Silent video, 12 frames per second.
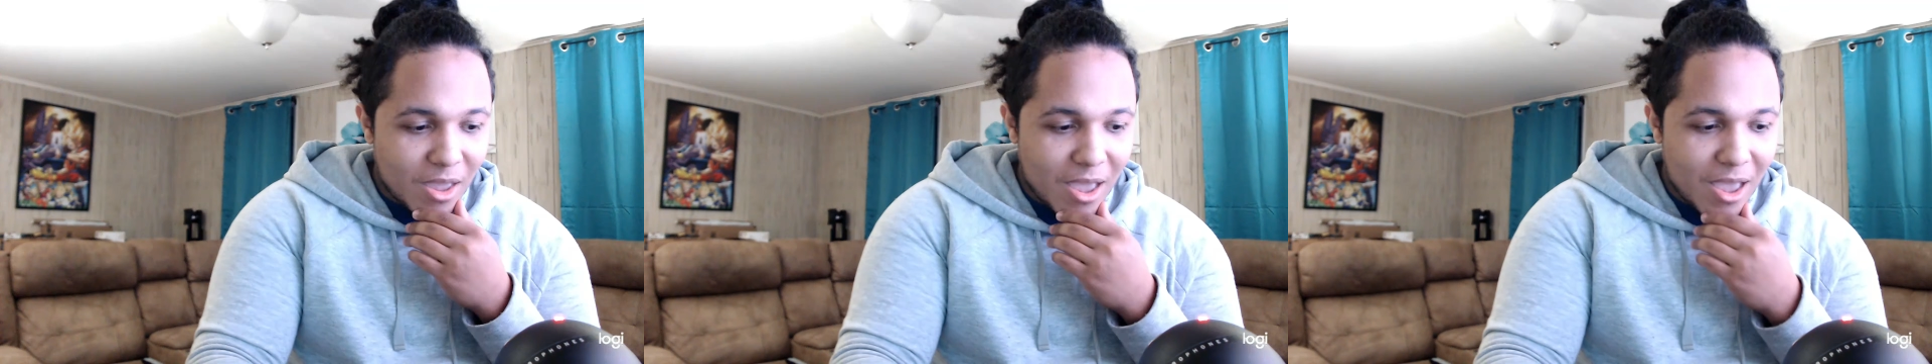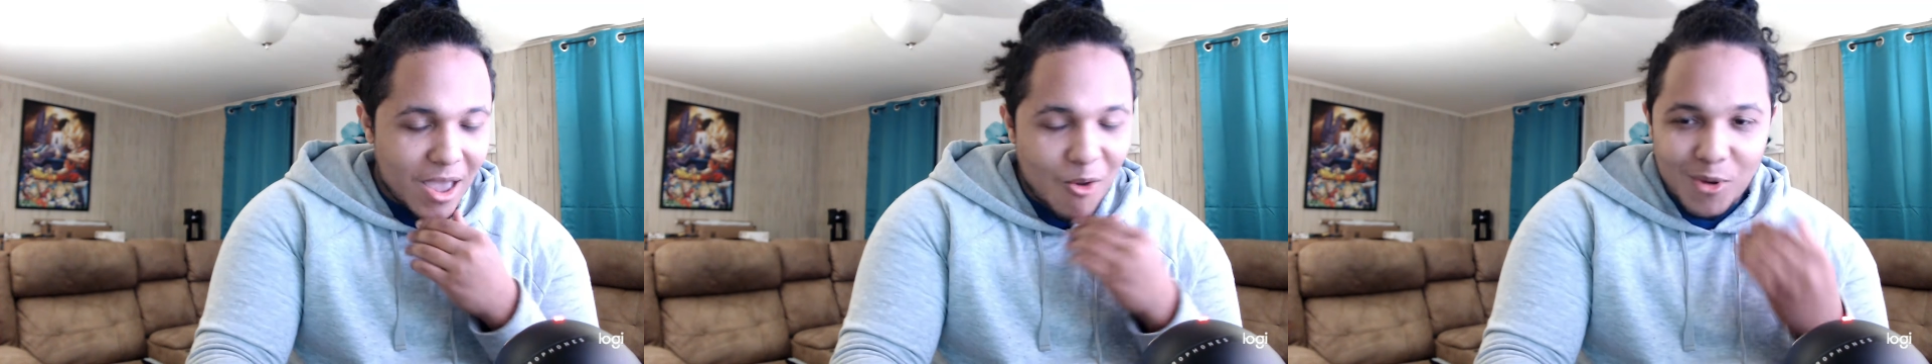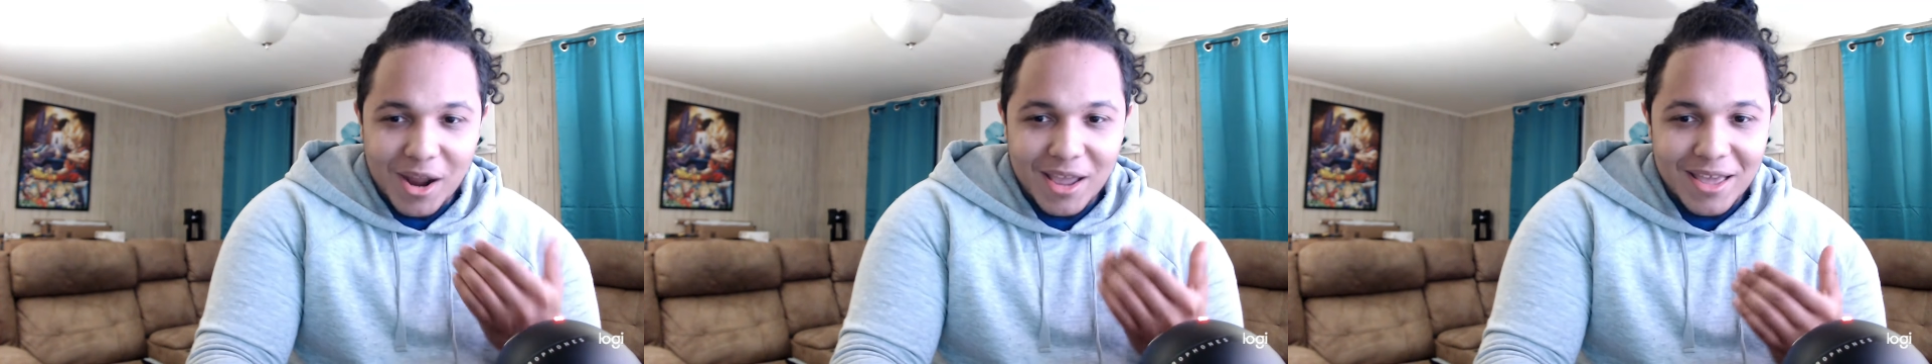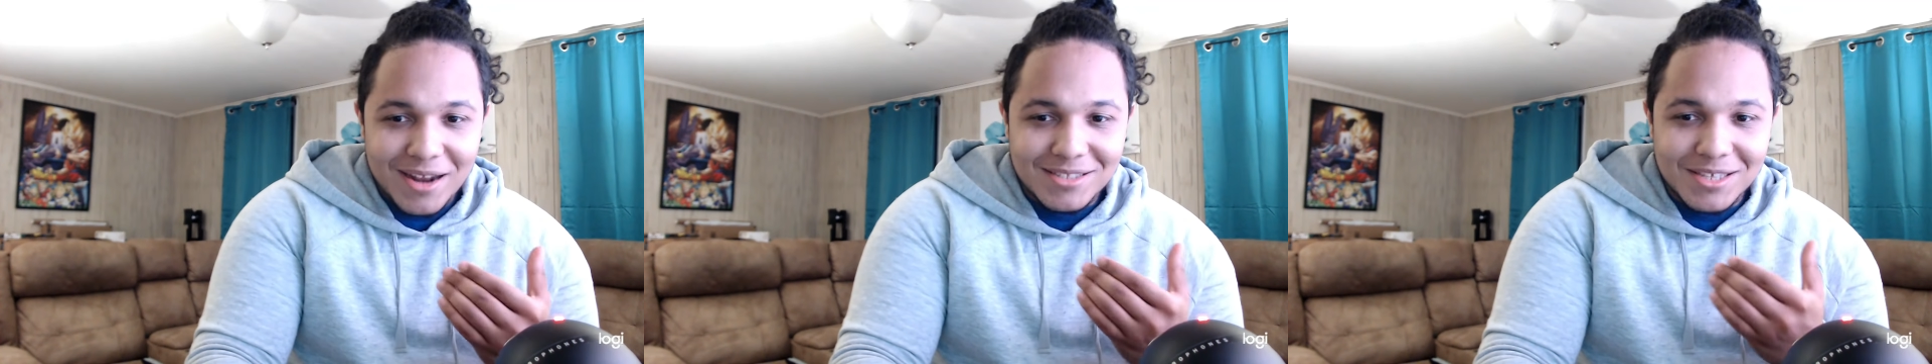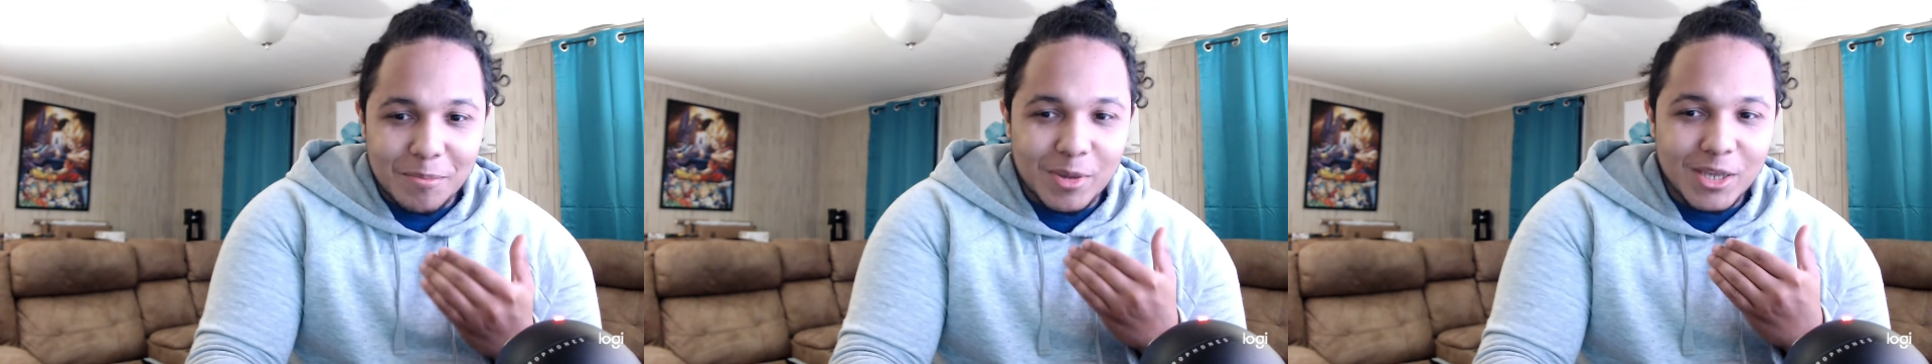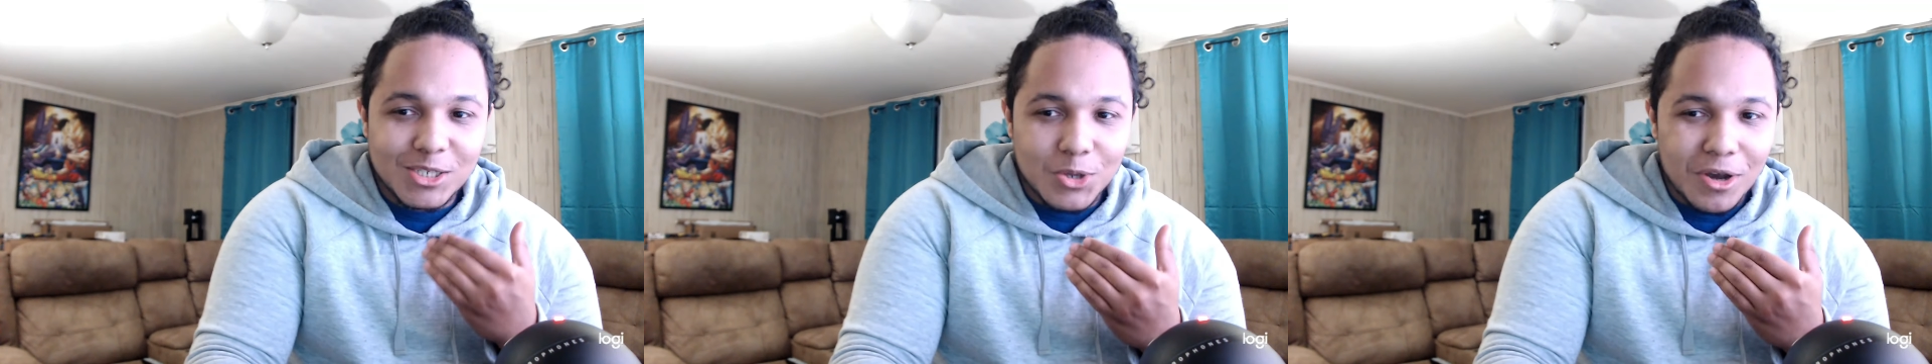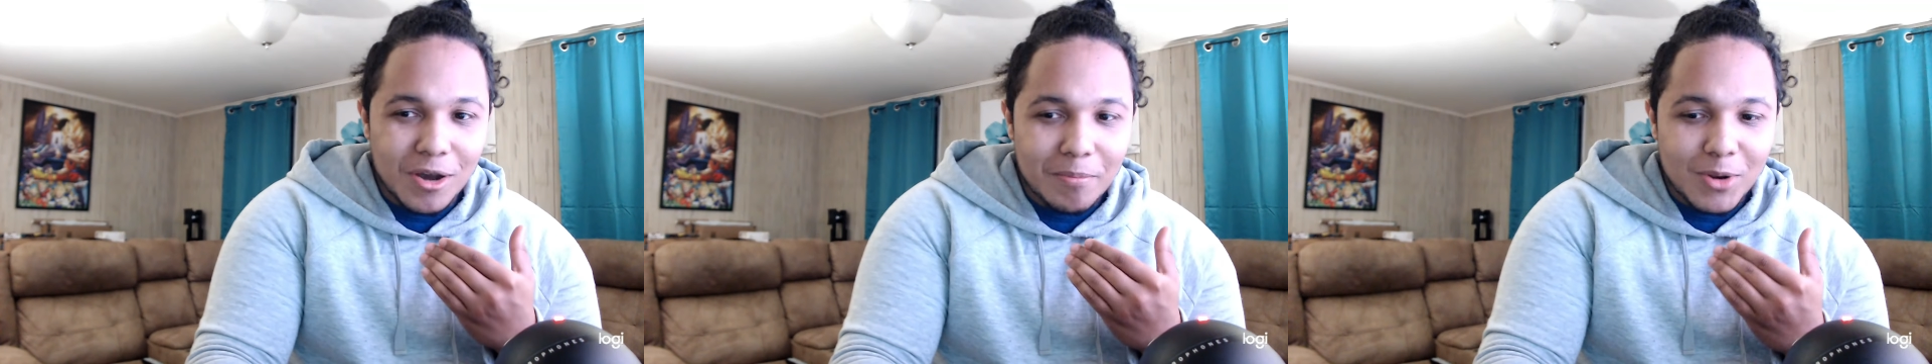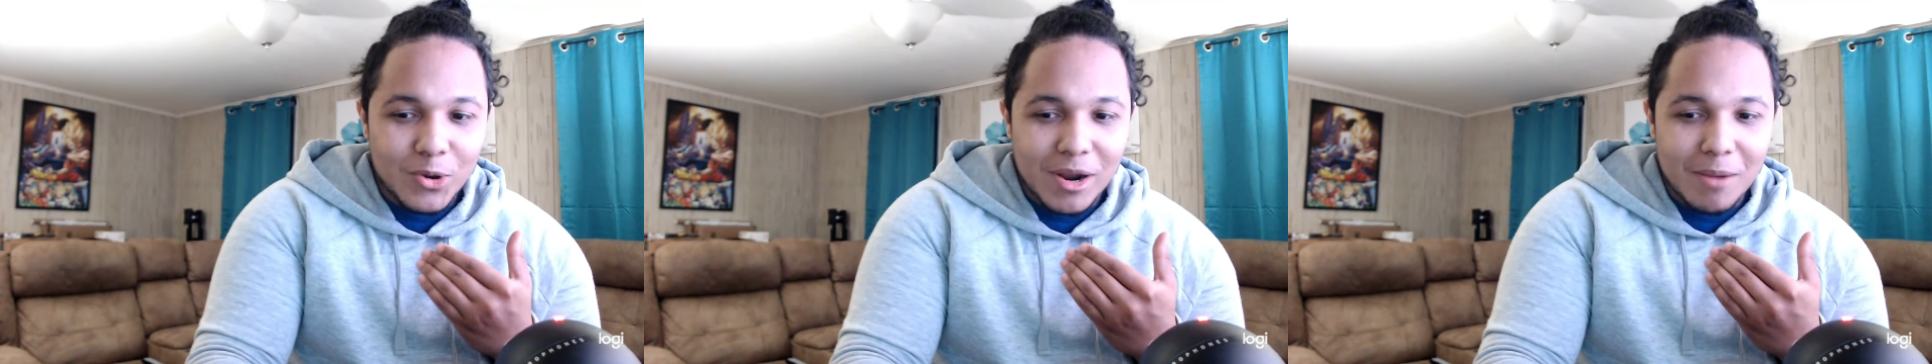and when I get into the page to
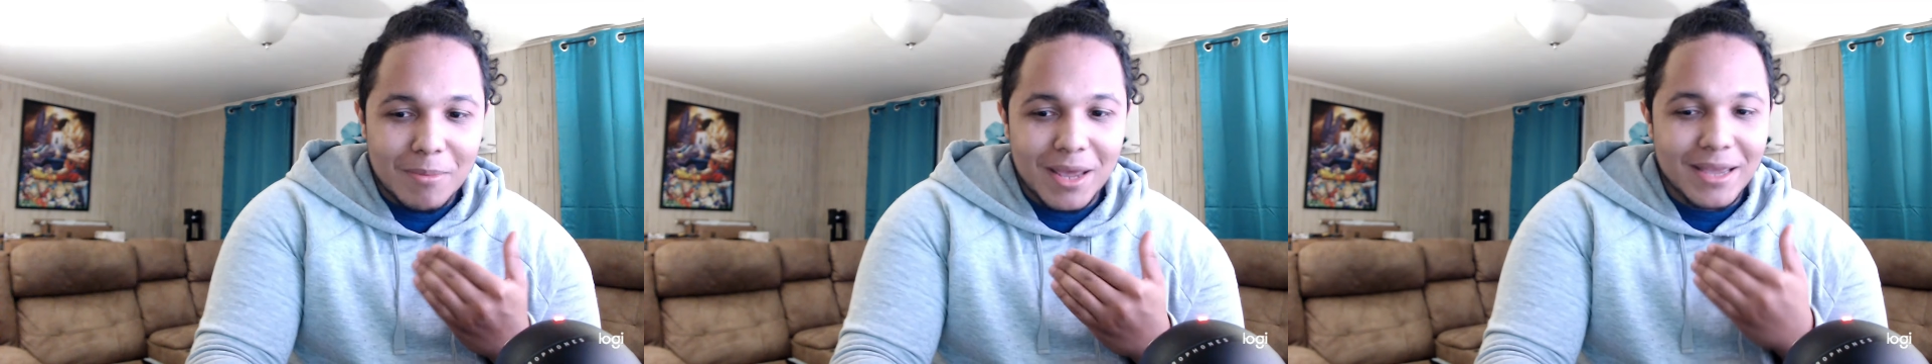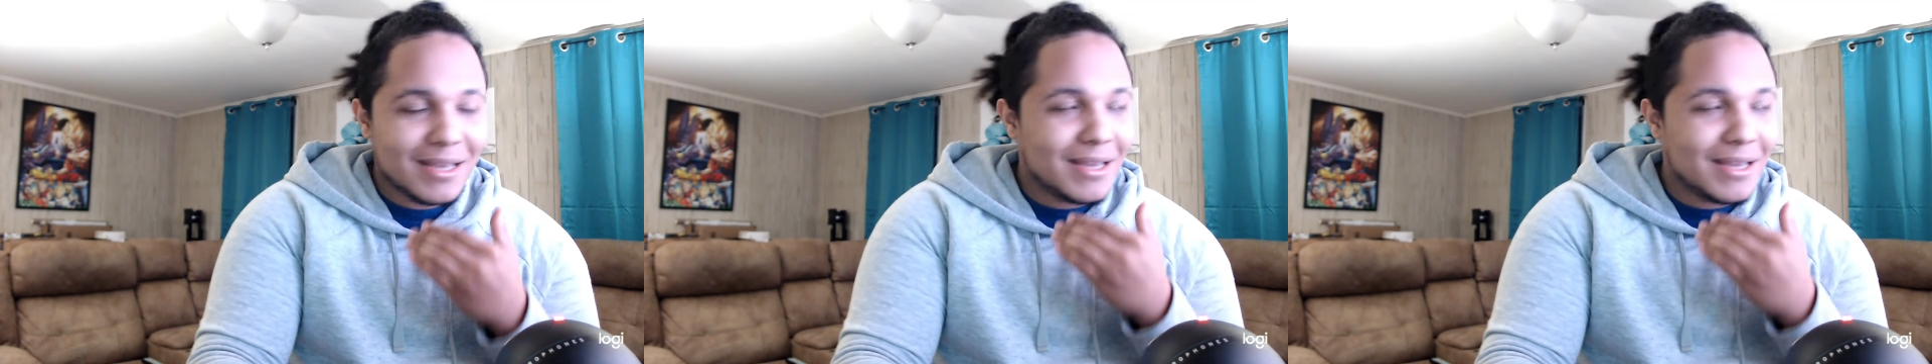upload it, I'm like,